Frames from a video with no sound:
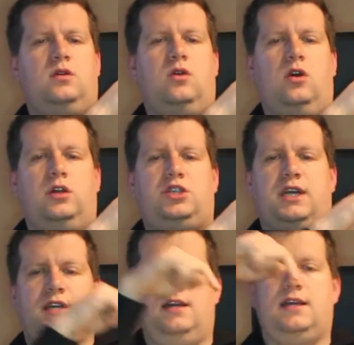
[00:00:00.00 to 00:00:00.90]
or
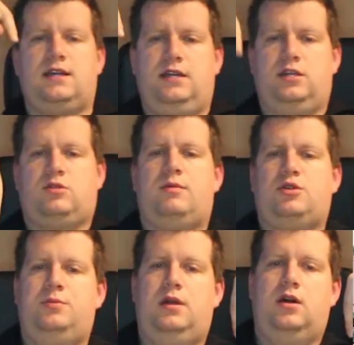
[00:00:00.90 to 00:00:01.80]
check the link in the
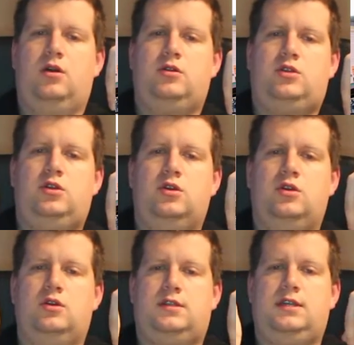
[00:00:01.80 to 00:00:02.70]
description below
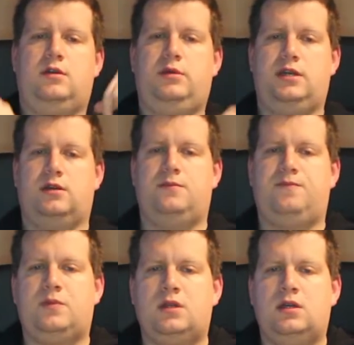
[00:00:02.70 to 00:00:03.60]
to see the video.
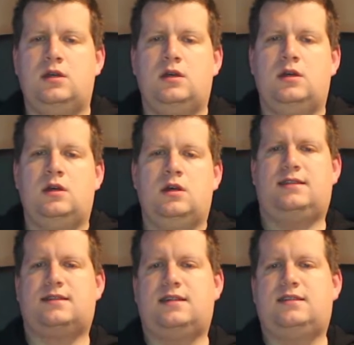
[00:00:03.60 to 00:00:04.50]

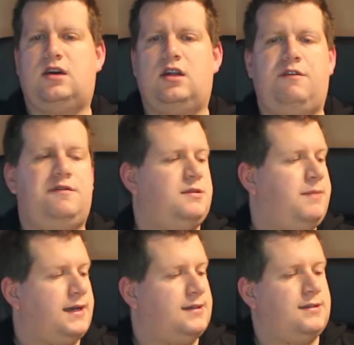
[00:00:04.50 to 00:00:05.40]
Let's get started with the
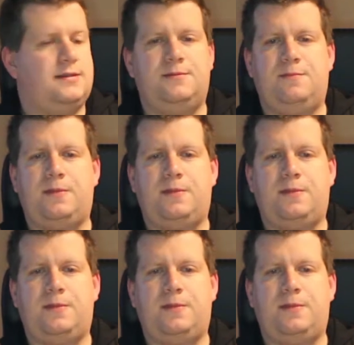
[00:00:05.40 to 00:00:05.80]
specs.